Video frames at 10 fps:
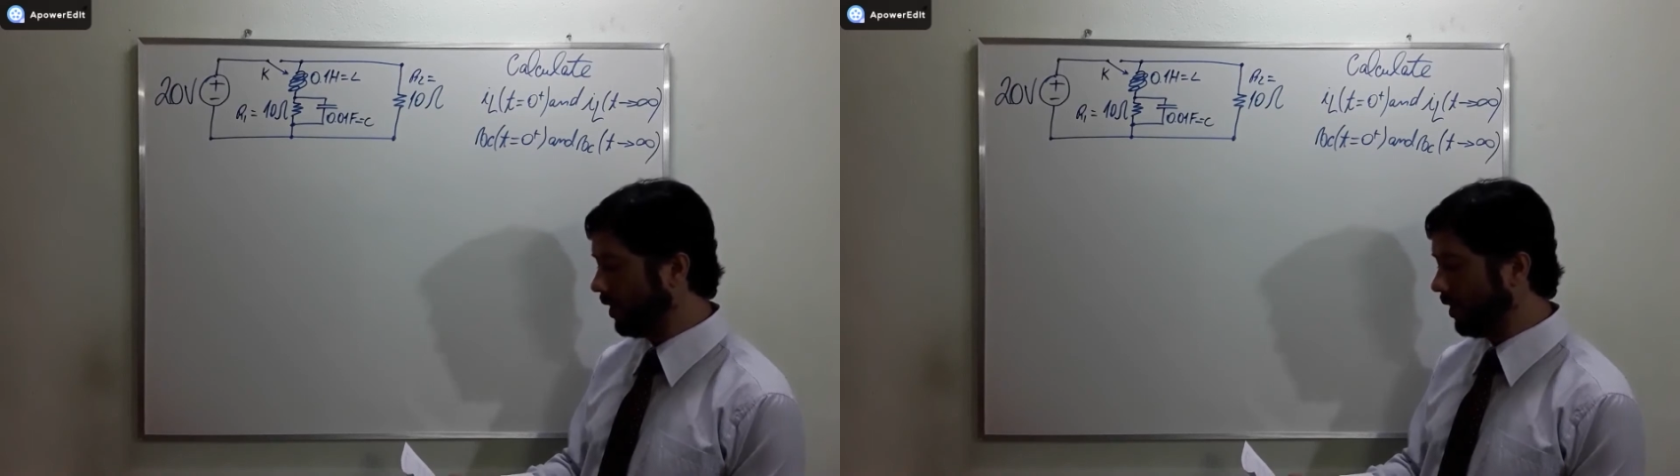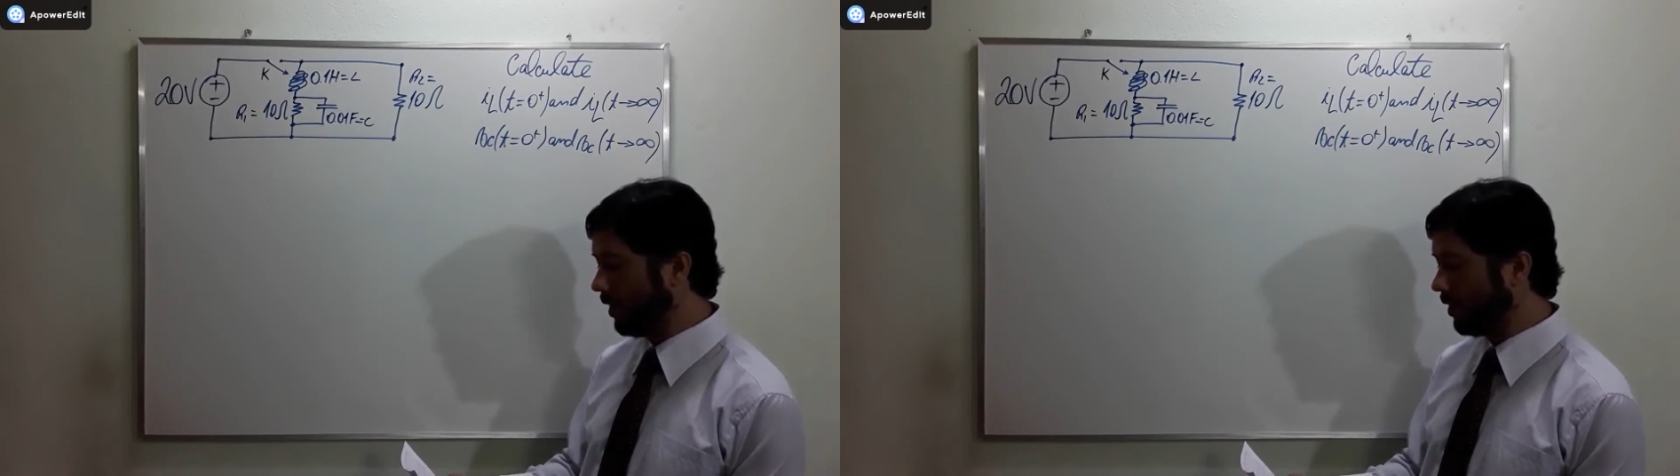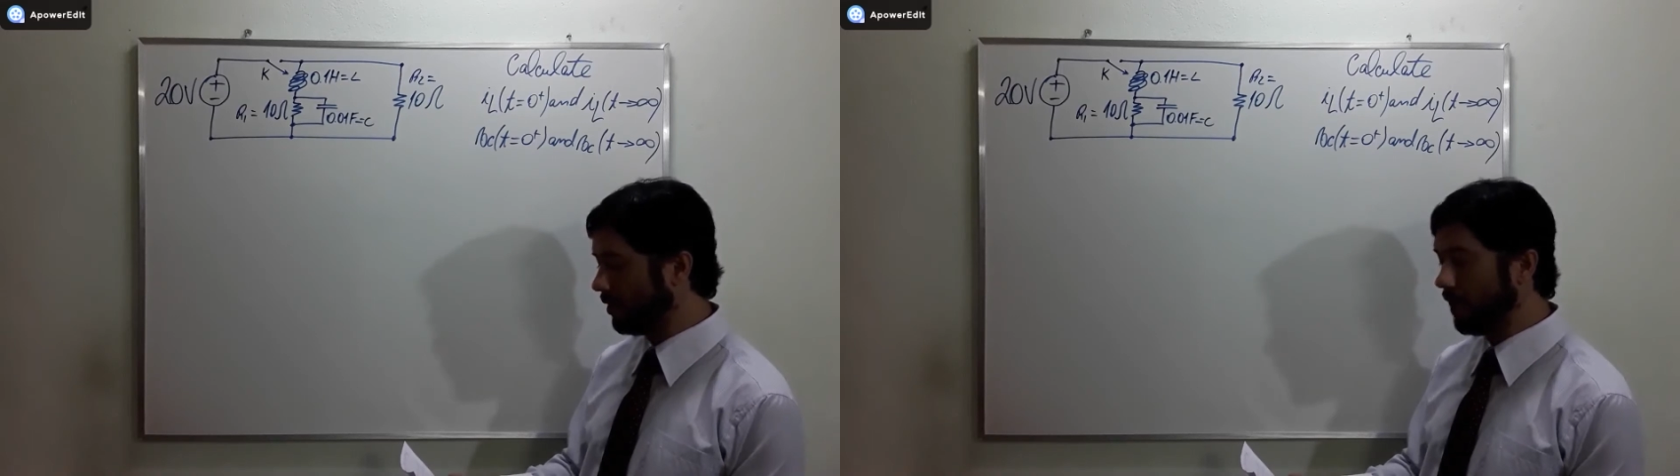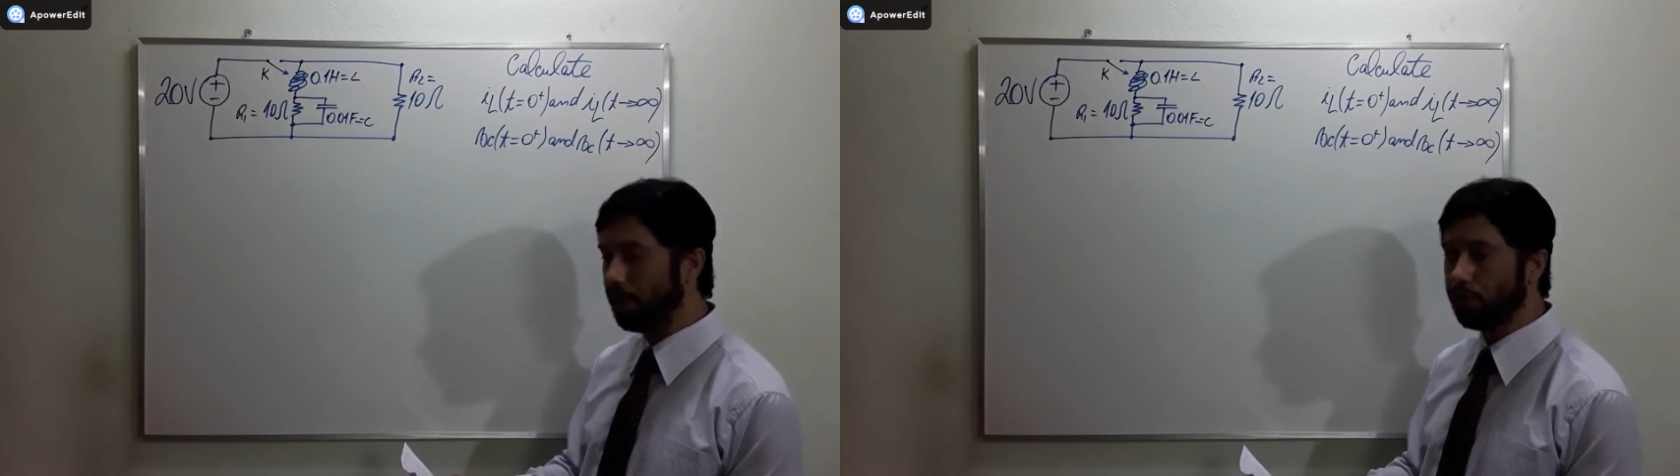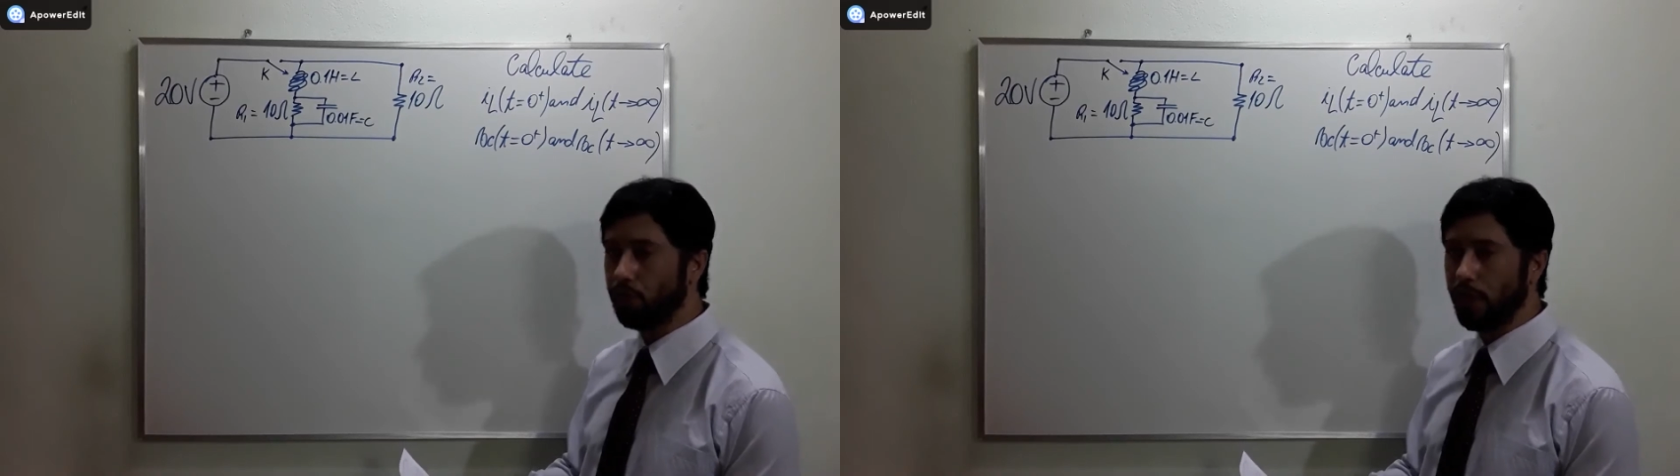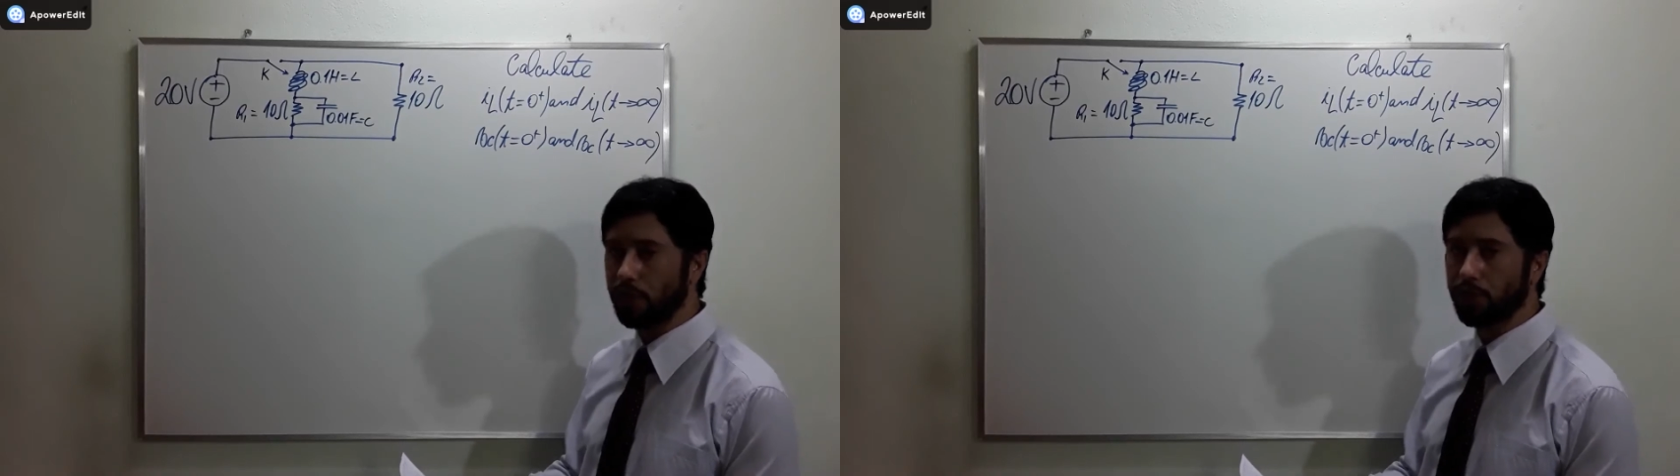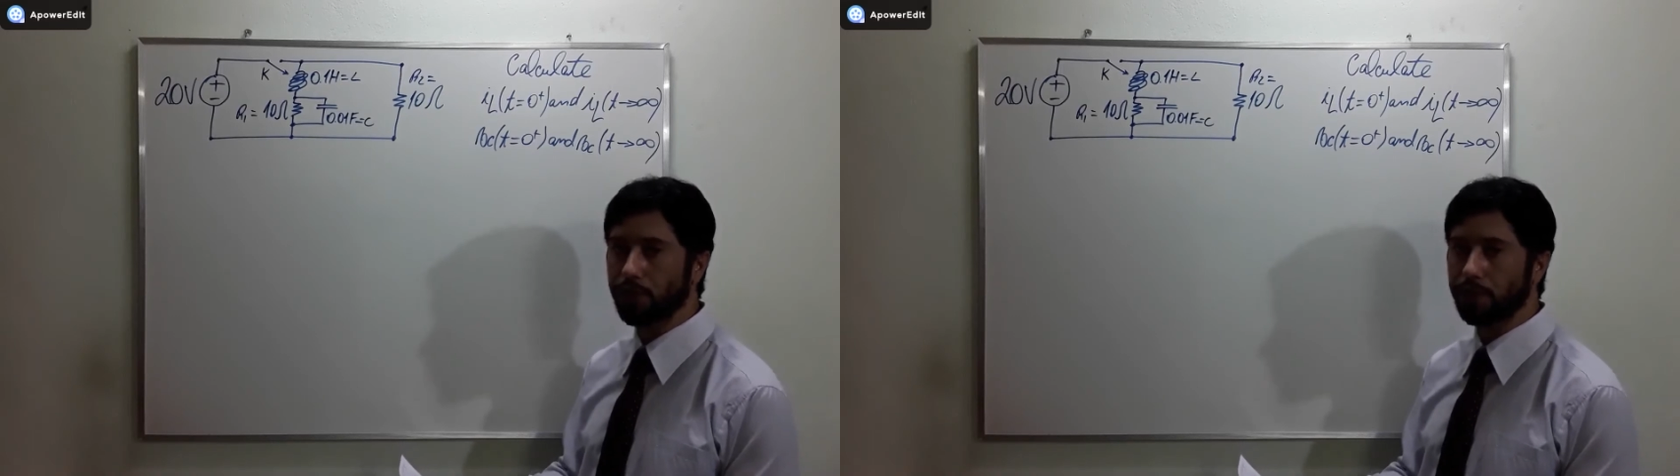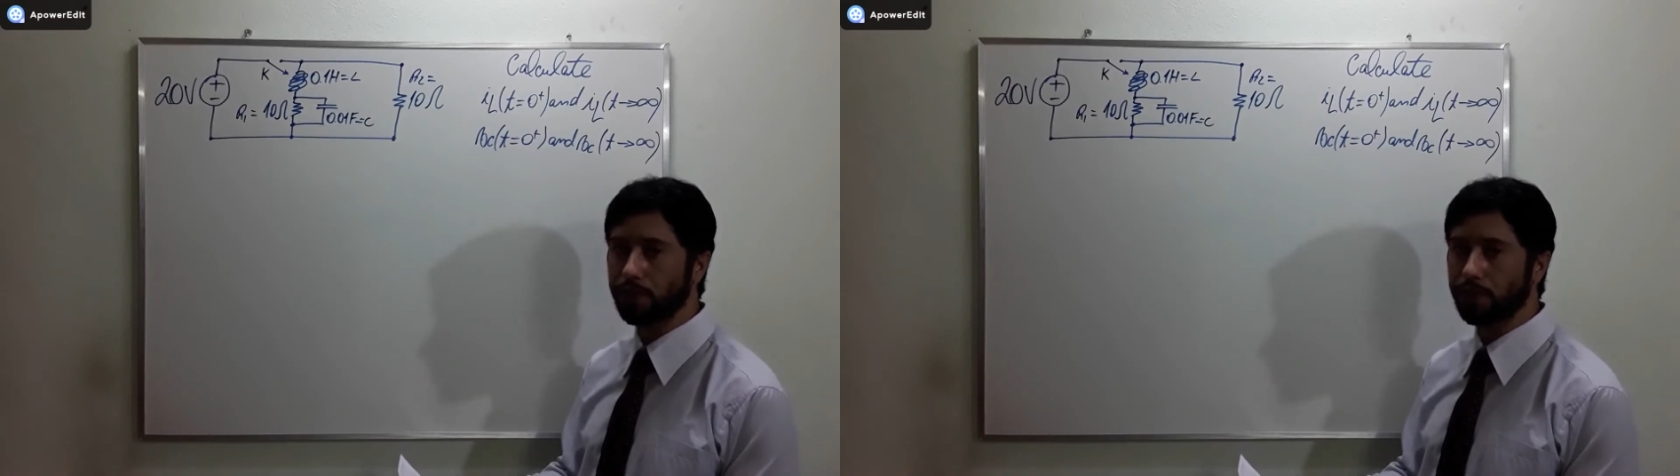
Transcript: and a switch.